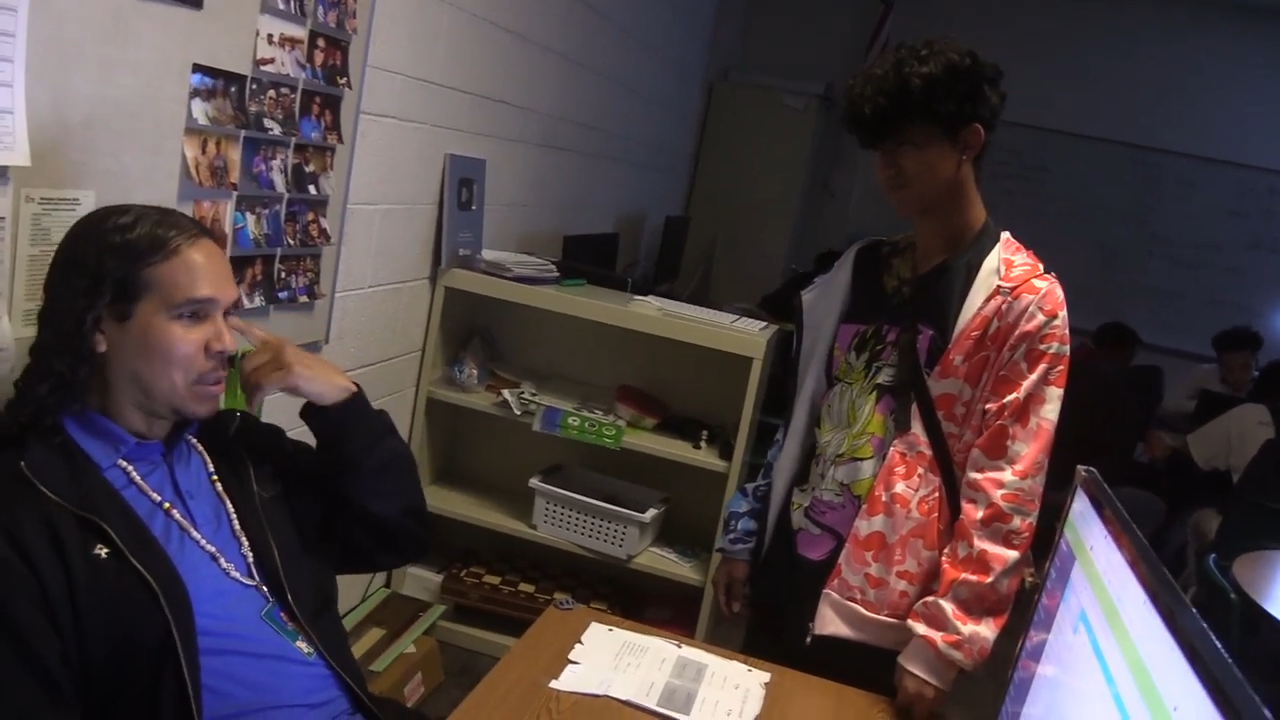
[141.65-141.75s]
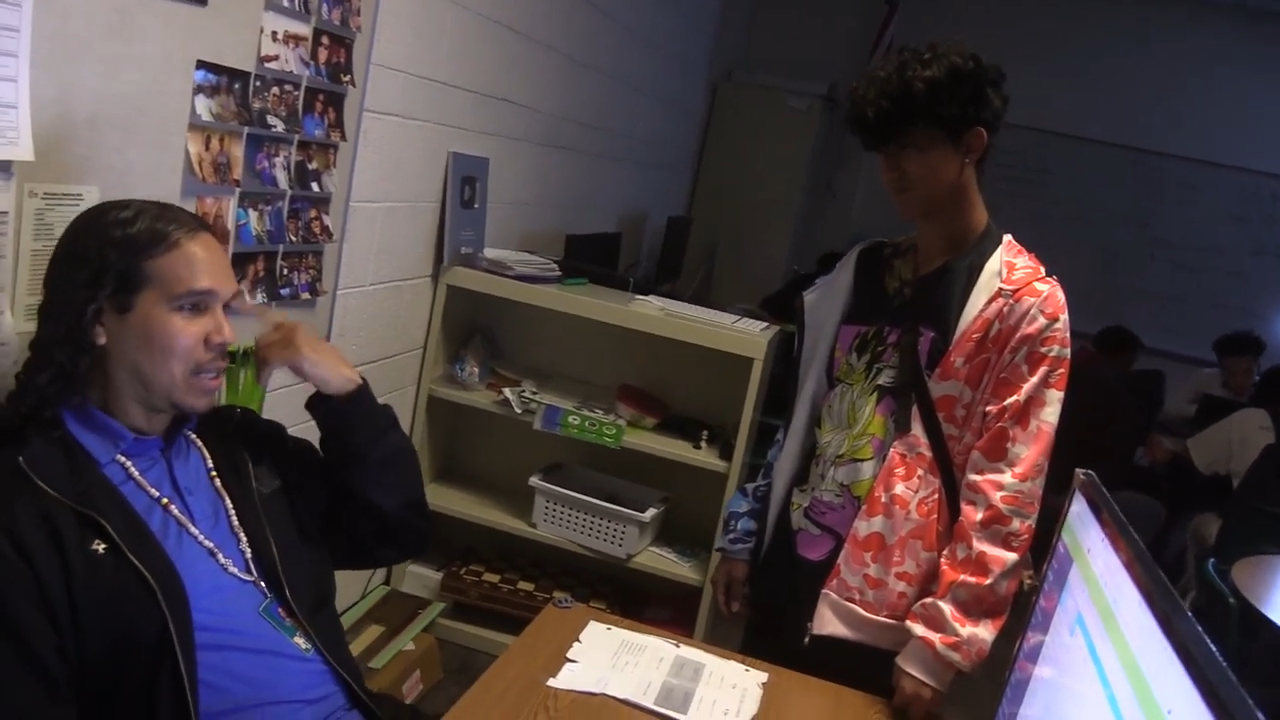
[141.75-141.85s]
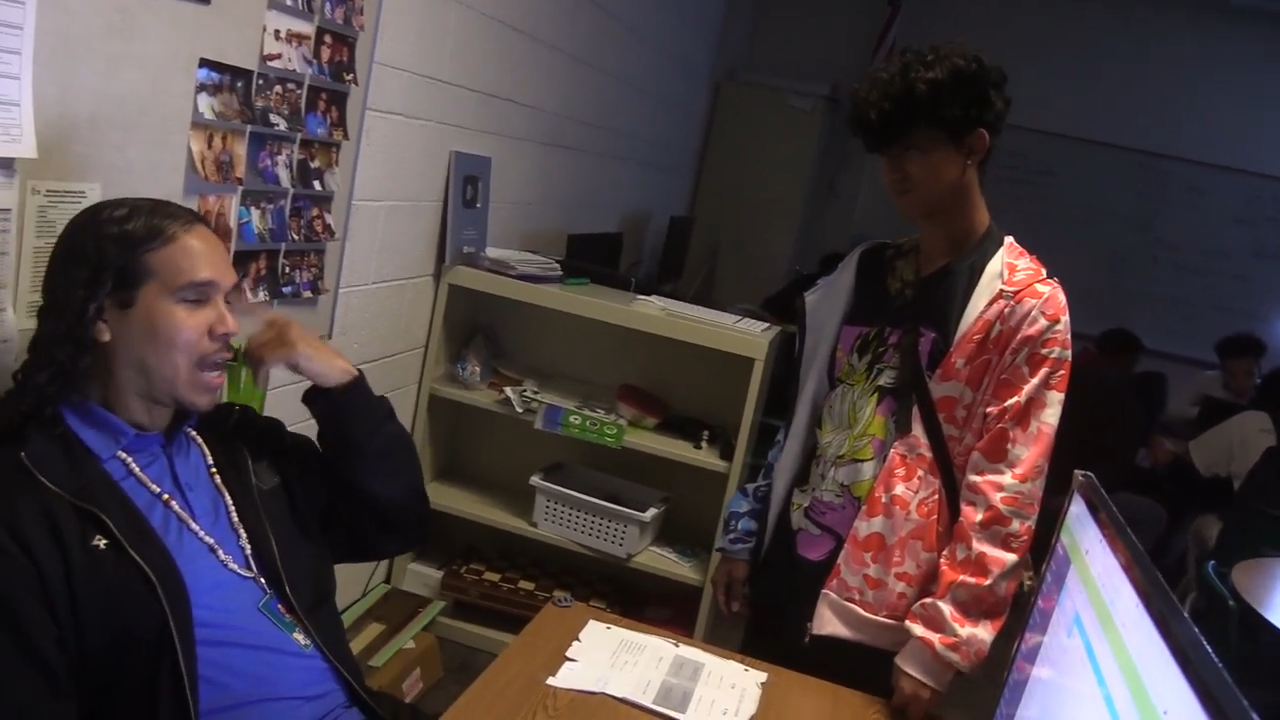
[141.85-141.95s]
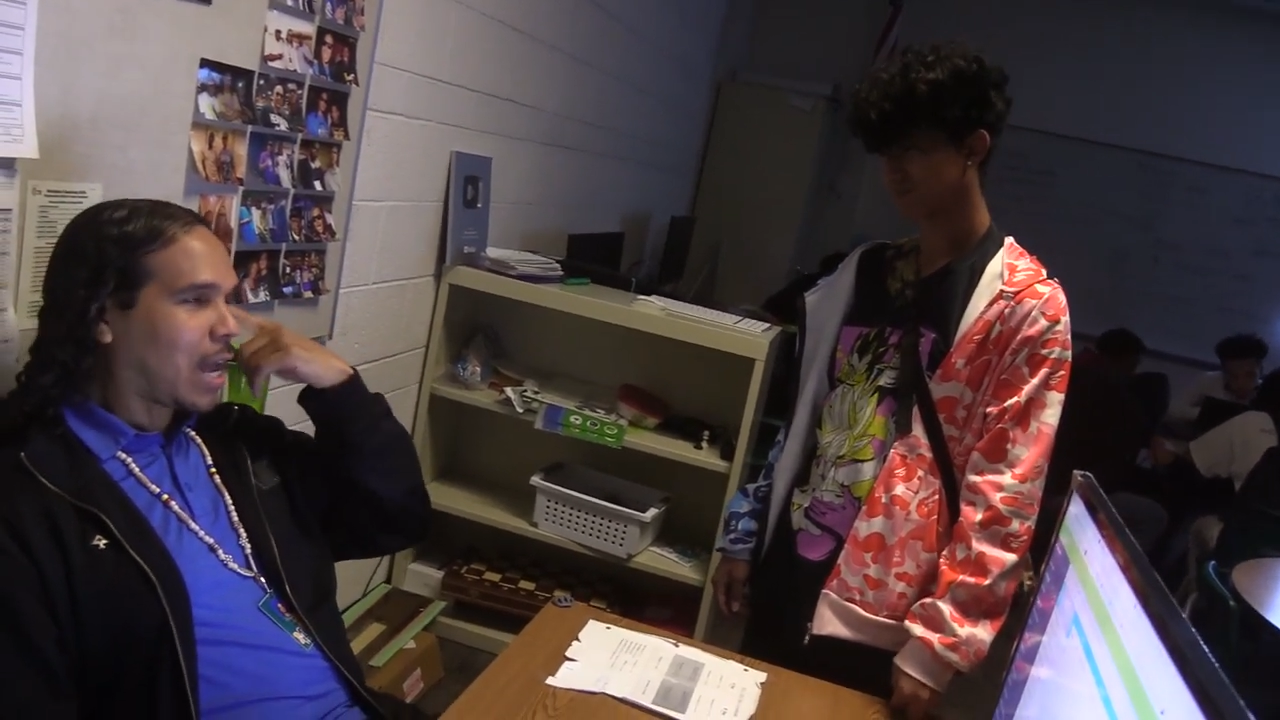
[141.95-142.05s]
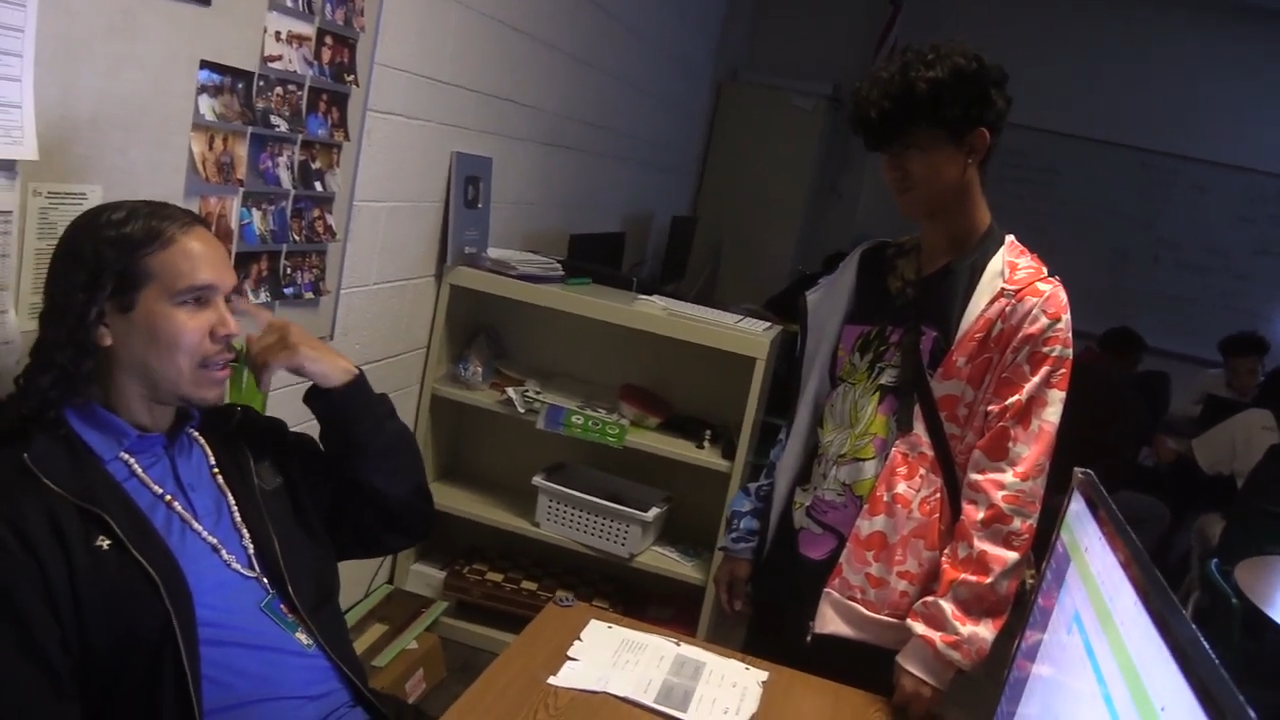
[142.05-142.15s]
me
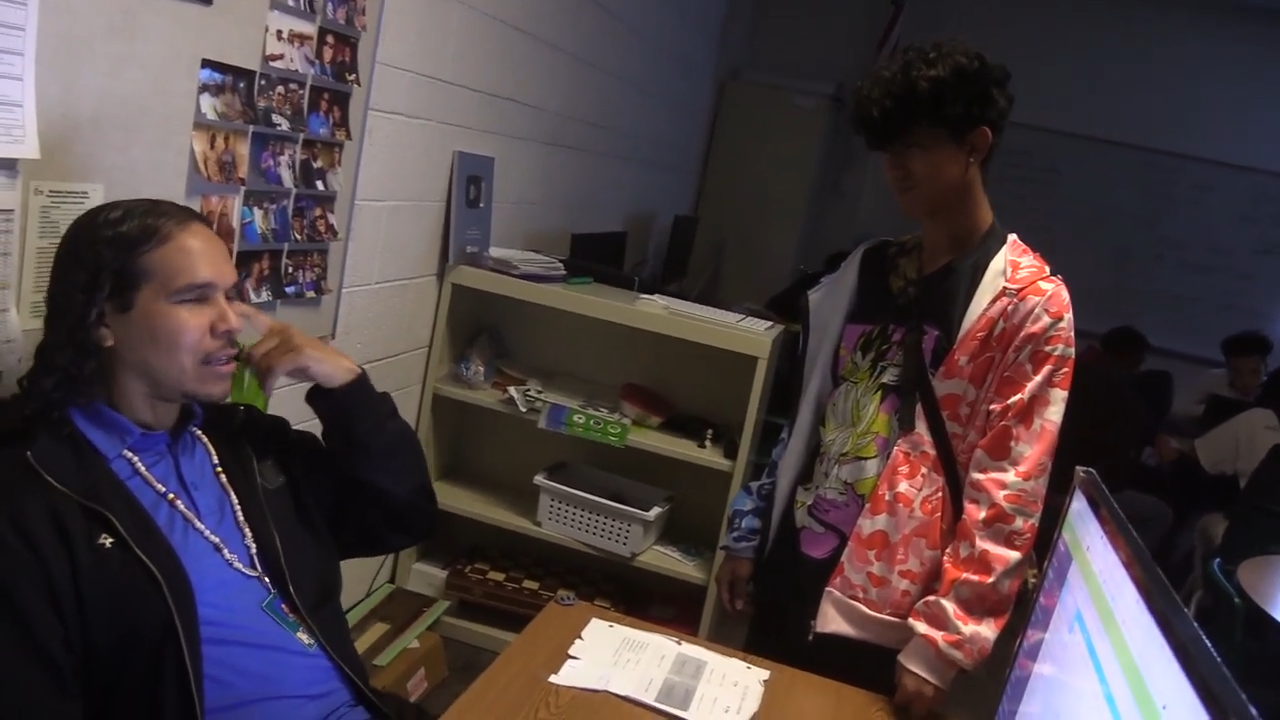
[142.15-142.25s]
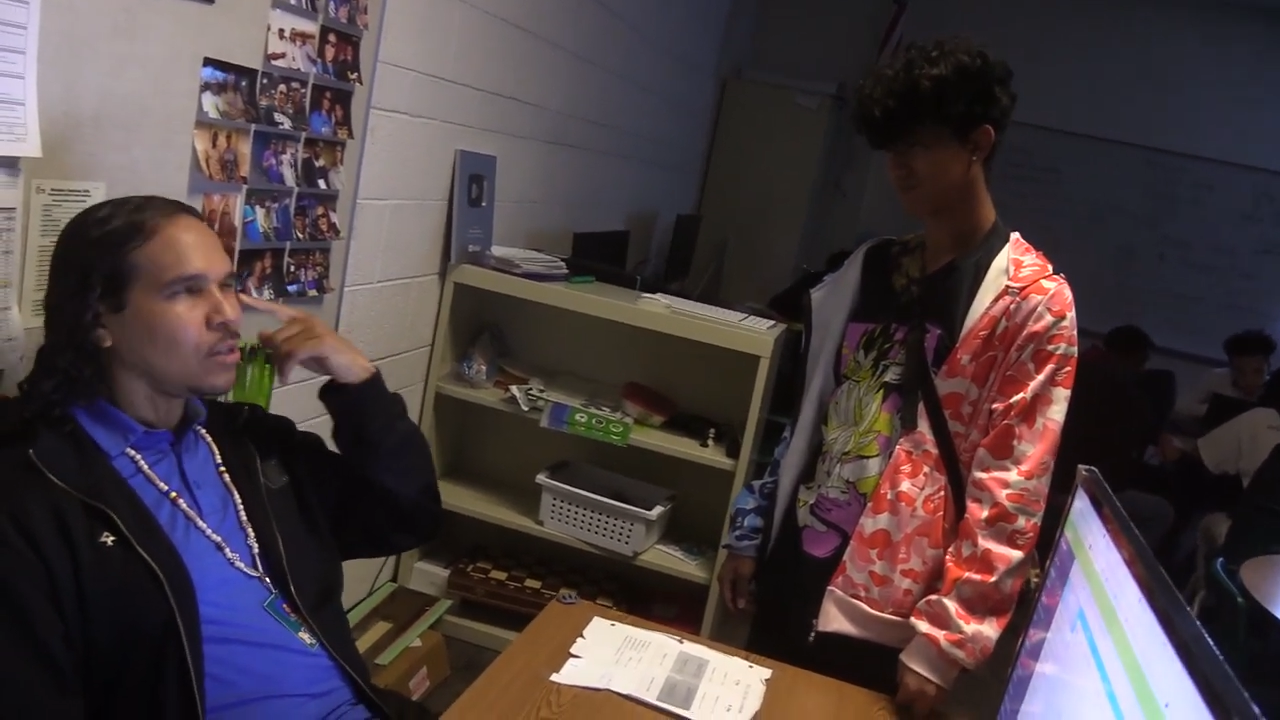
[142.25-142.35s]
that